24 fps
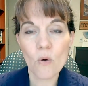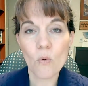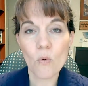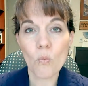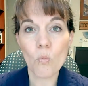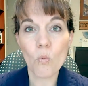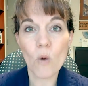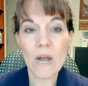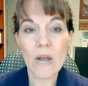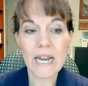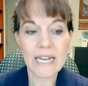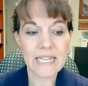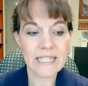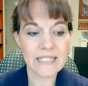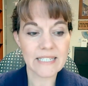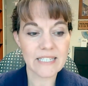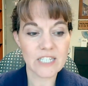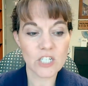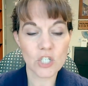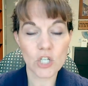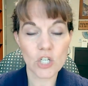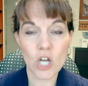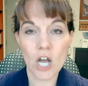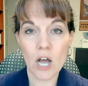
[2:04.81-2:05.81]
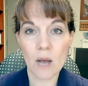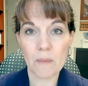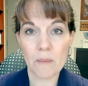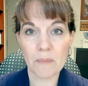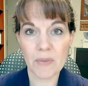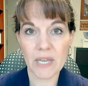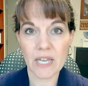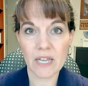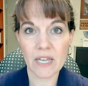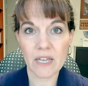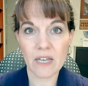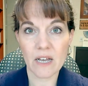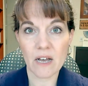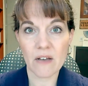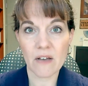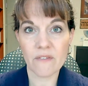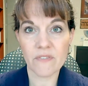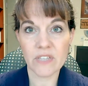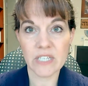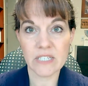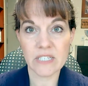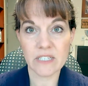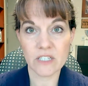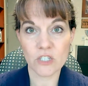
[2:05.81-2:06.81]
What is the topic
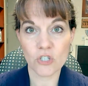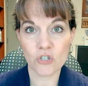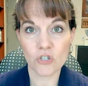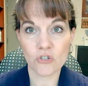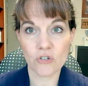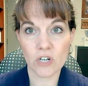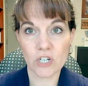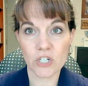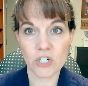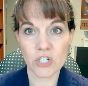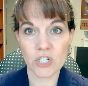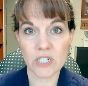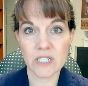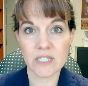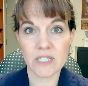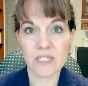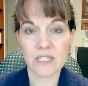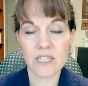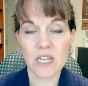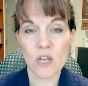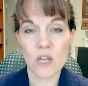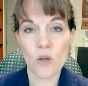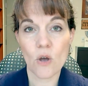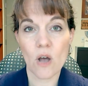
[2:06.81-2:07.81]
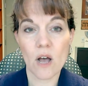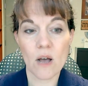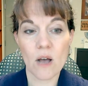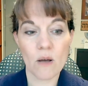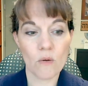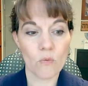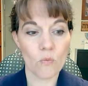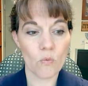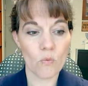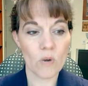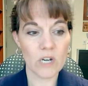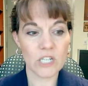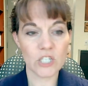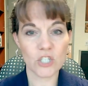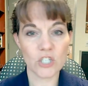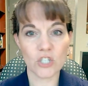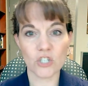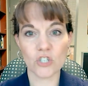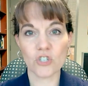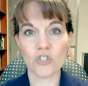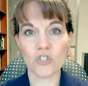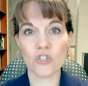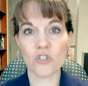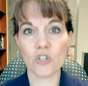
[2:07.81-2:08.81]
of these instructions? What is
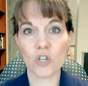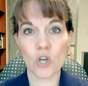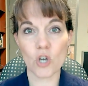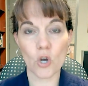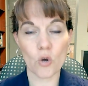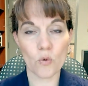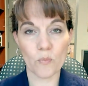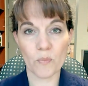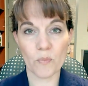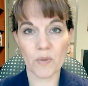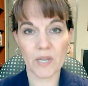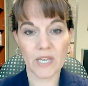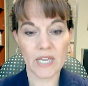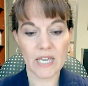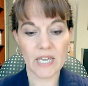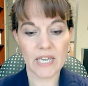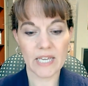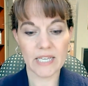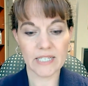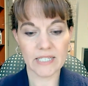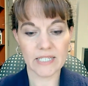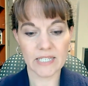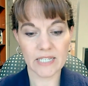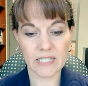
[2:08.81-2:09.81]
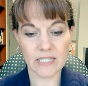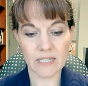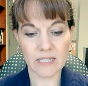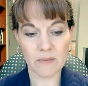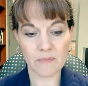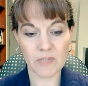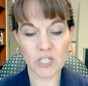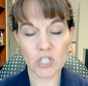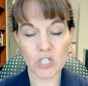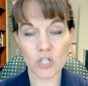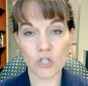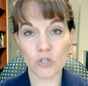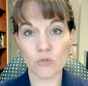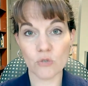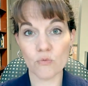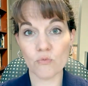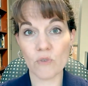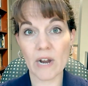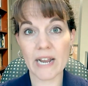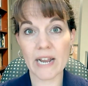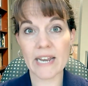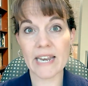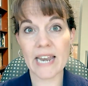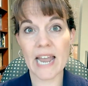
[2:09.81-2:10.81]
the scope? Is it something to do
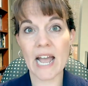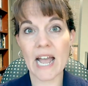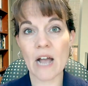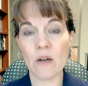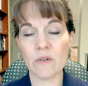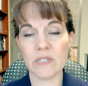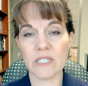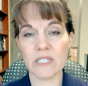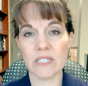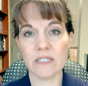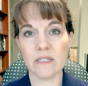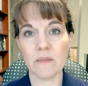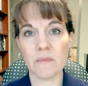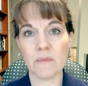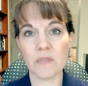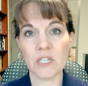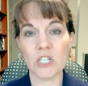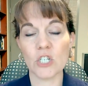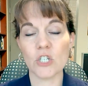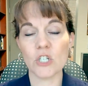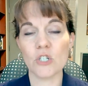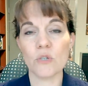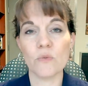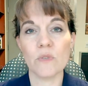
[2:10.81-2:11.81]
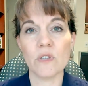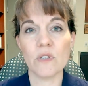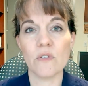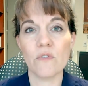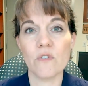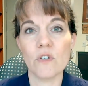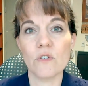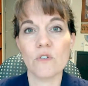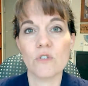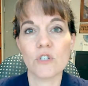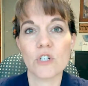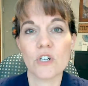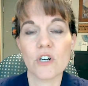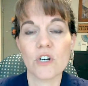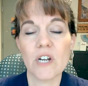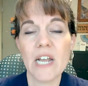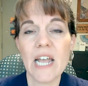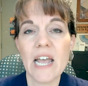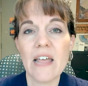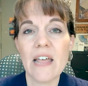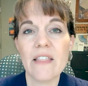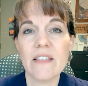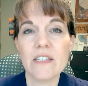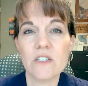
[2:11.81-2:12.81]
right now? Is it something to do in the future?
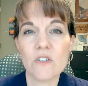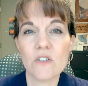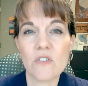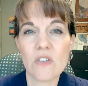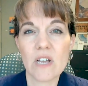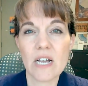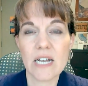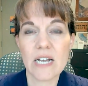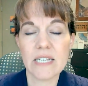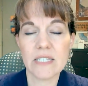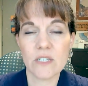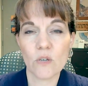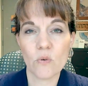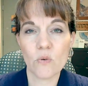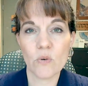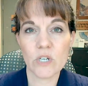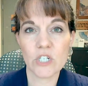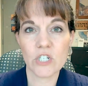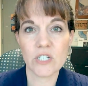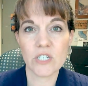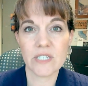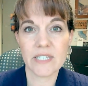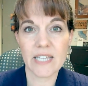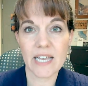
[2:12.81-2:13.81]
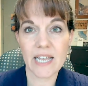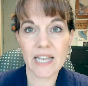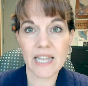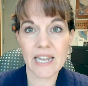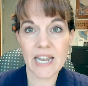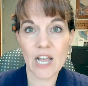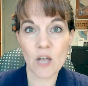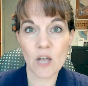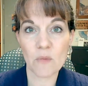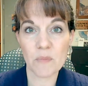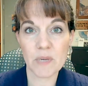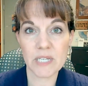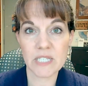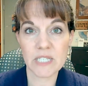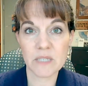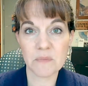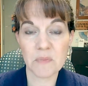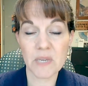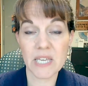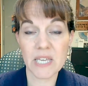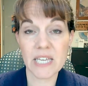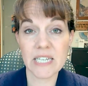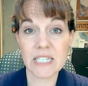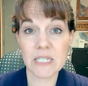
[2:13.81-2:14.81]
These are the kinds of questions that can help us
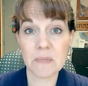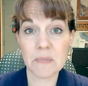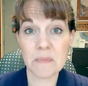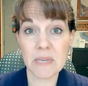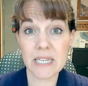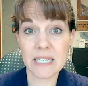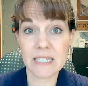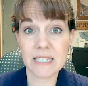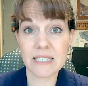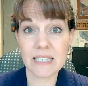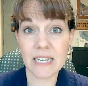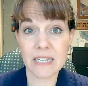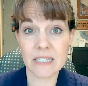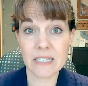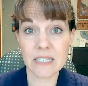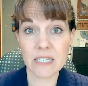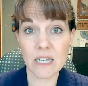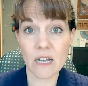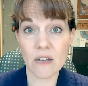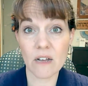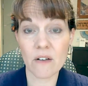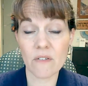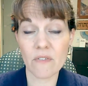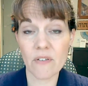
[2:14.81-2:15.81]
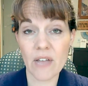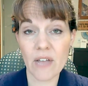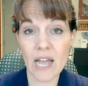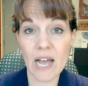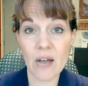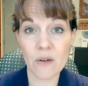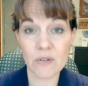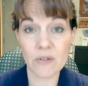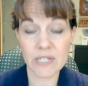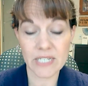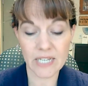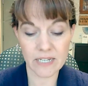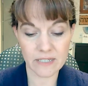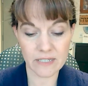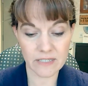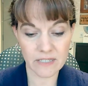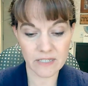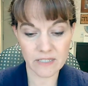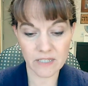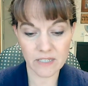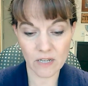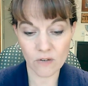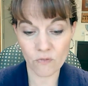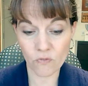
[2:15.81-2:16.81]
begin to make sense of how a
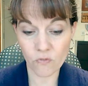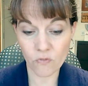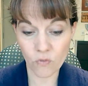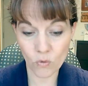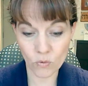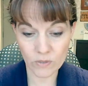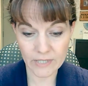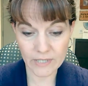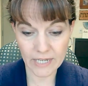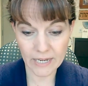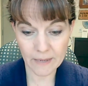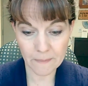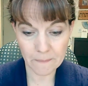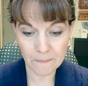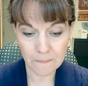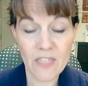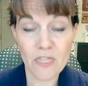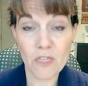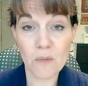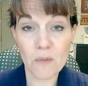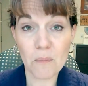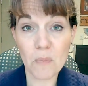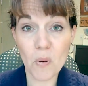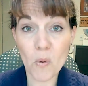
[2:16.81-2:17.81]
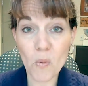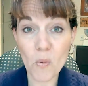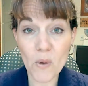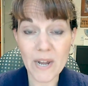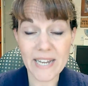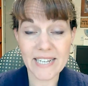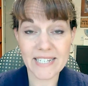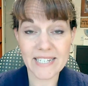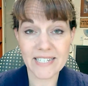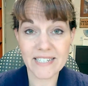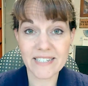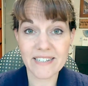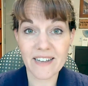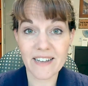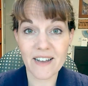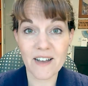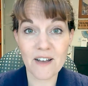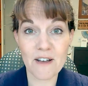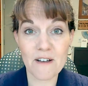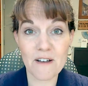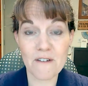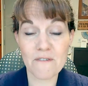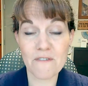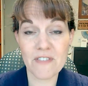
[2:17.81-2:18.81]
text is unfolding. The point
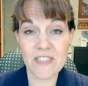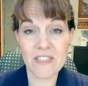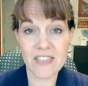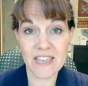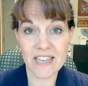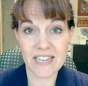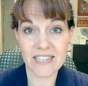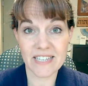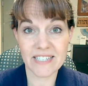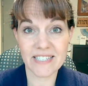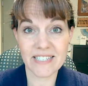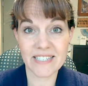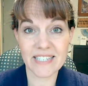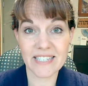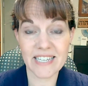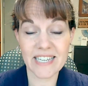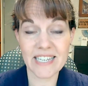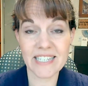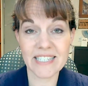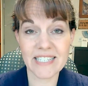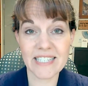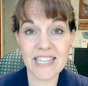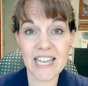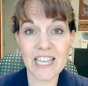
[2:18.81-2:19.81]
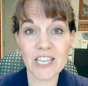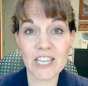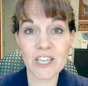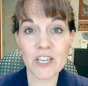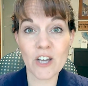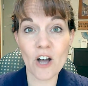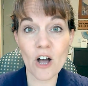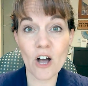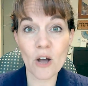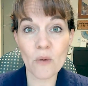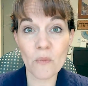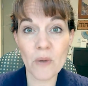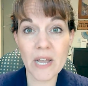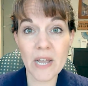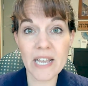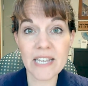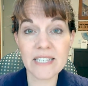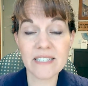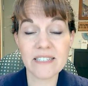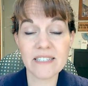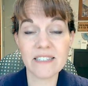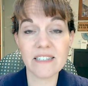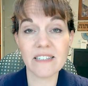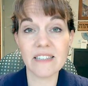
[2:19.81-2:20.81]
of this is that
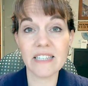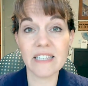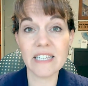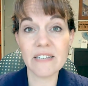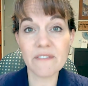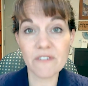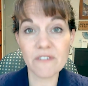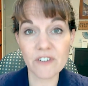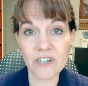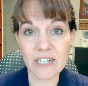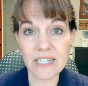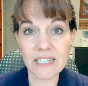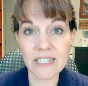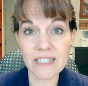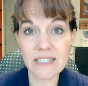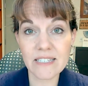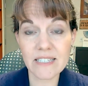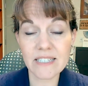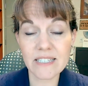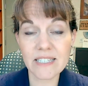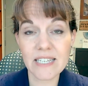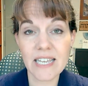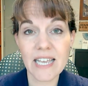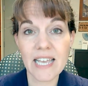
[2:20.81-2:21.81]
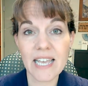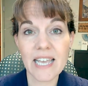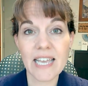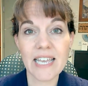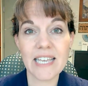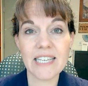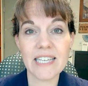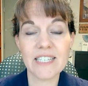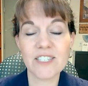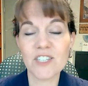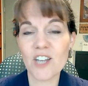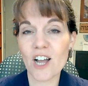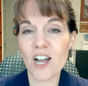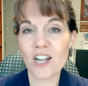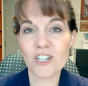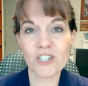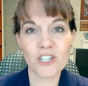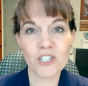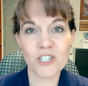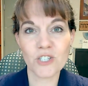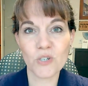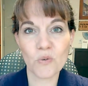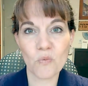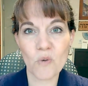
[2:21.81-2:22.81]
Yahweh's deliverance is not
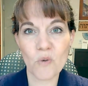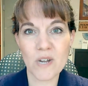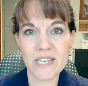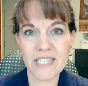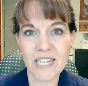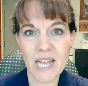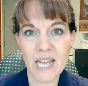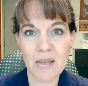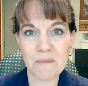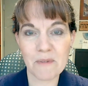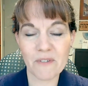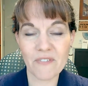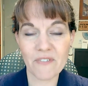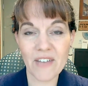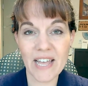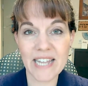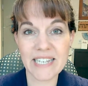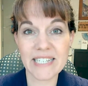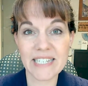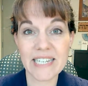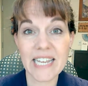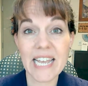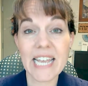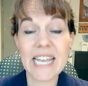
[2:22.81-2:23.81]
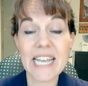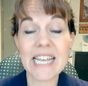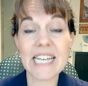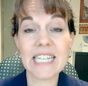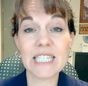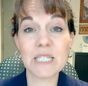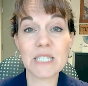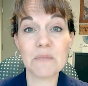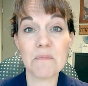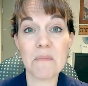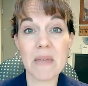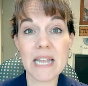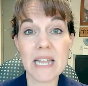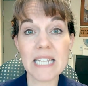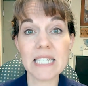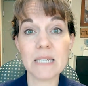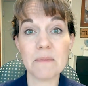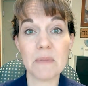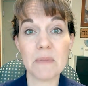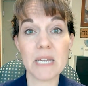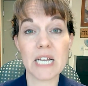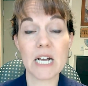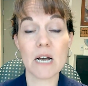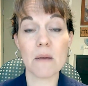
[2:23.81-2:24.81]
just a one-time event. It's meant
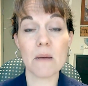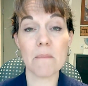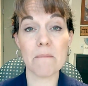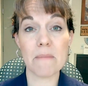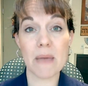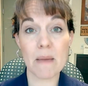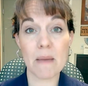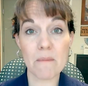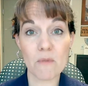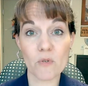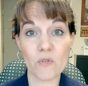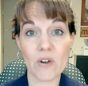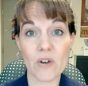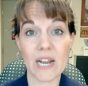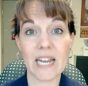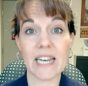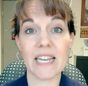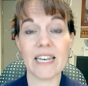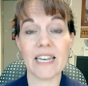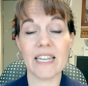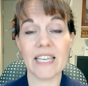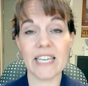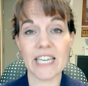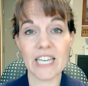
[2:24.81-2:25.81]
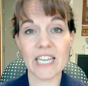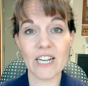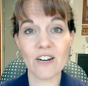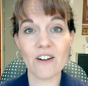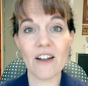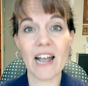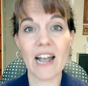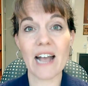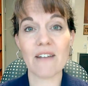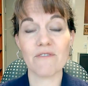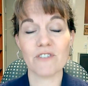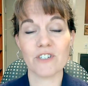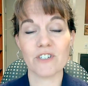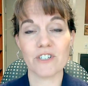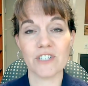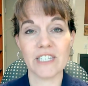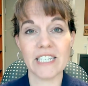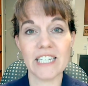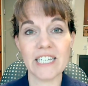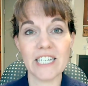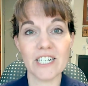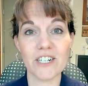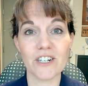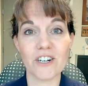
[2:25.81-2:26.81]
to be commemorated year after
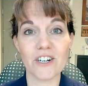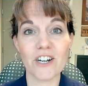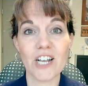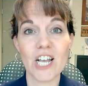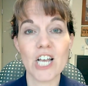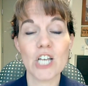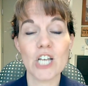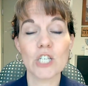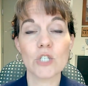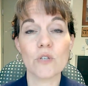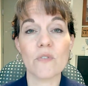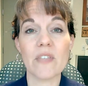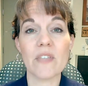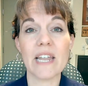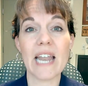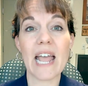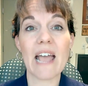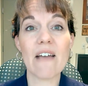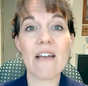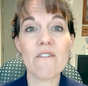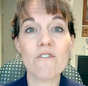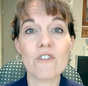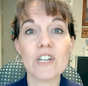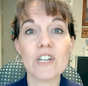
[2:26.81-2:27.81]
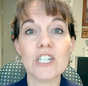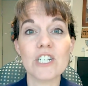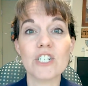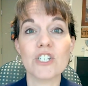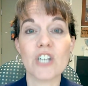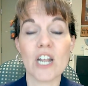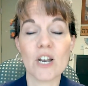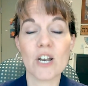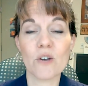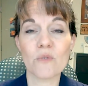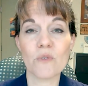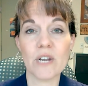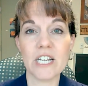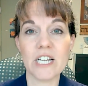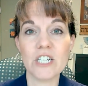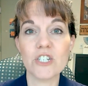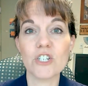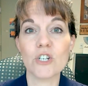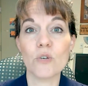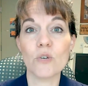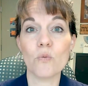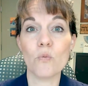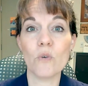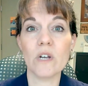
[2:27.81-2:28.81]
year so that every
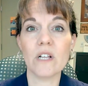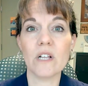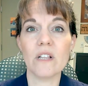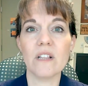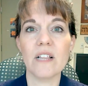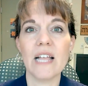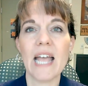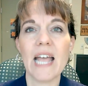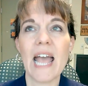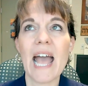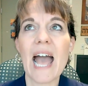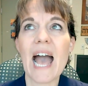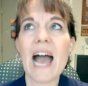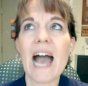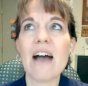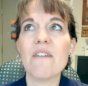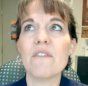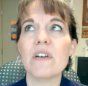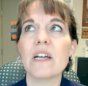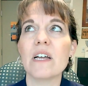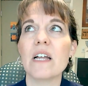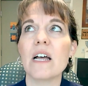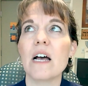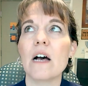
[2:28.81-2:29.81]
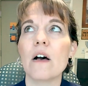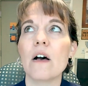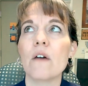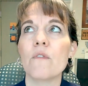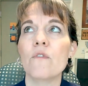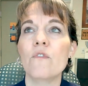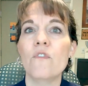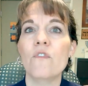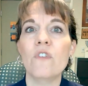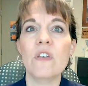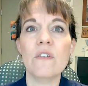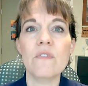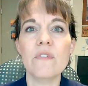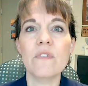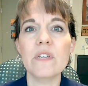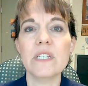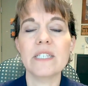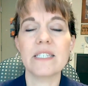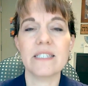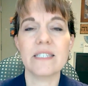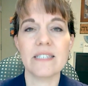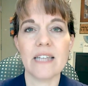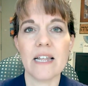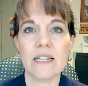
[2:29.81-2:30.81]
generation will have a
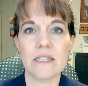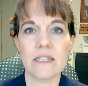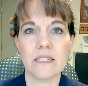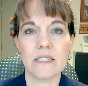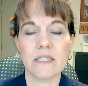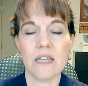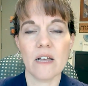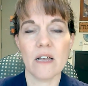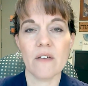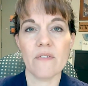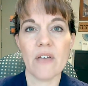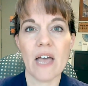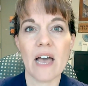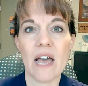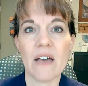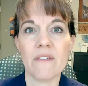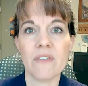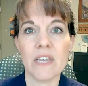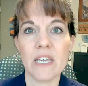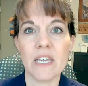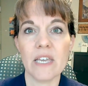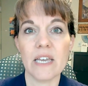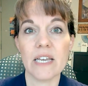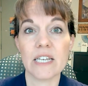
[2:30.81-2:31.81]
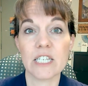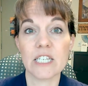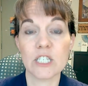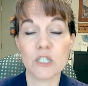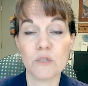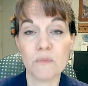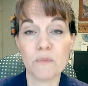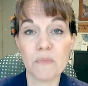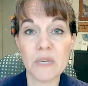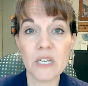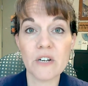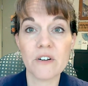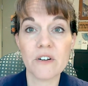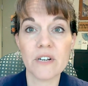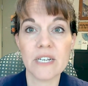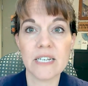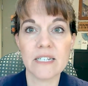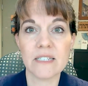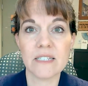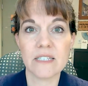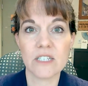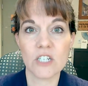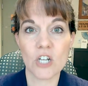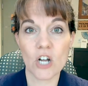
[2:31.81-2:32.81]
vivid sense of having
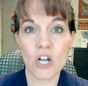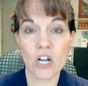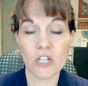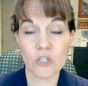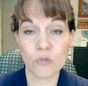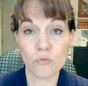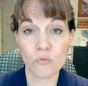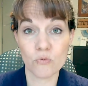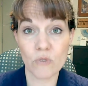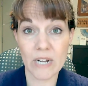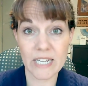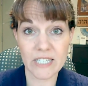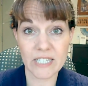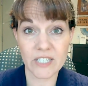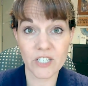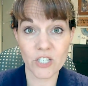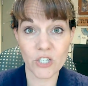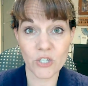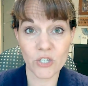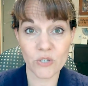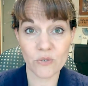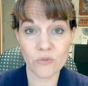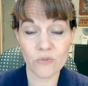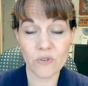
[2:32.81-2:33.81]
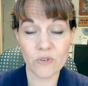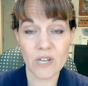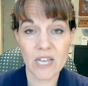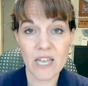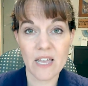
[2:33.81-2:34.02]
experienced God's rescue.